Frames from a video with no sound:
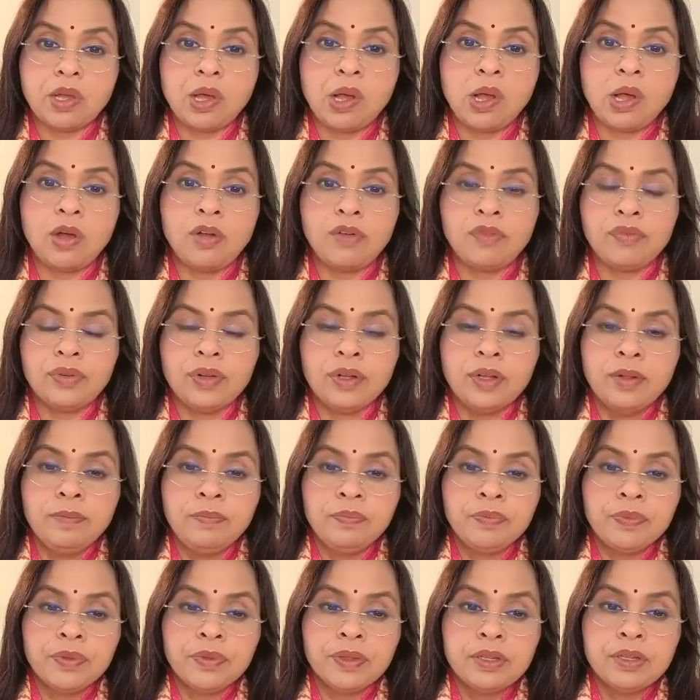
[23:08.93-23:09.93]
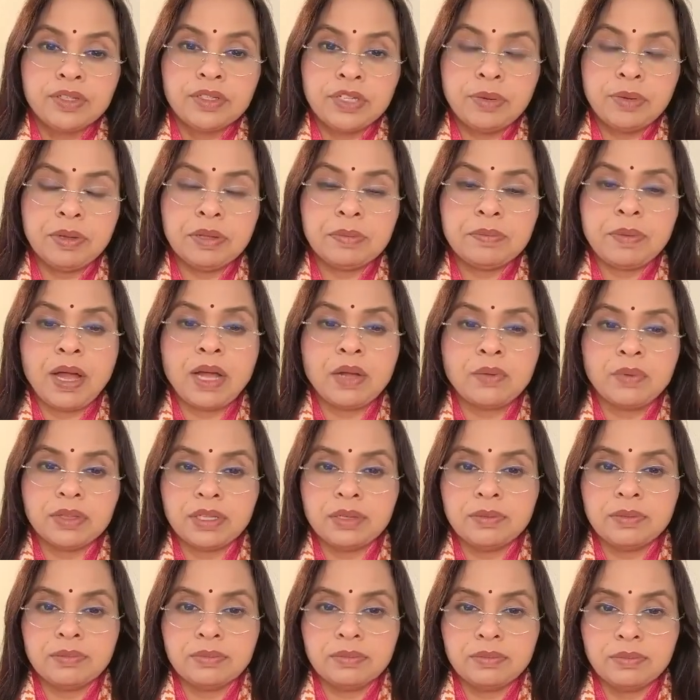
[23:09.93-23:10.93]
of Srimad
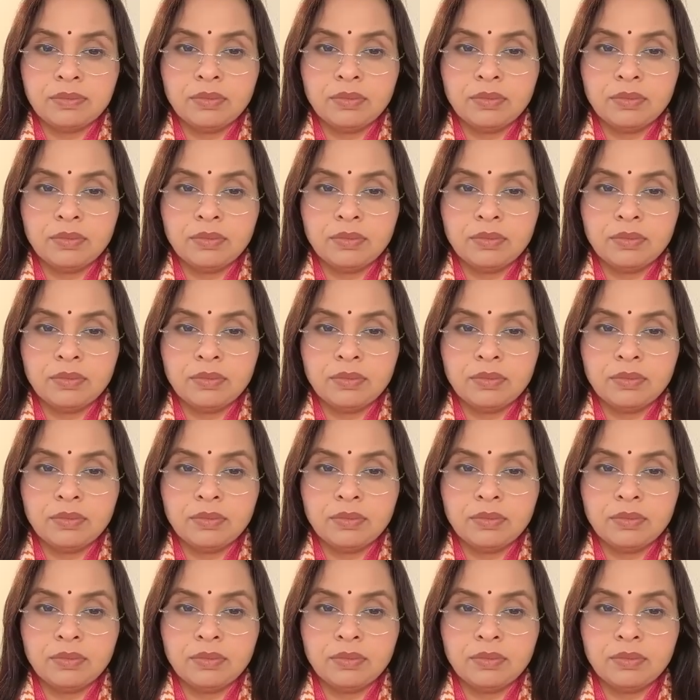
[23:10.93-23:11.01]
Bhagavatam.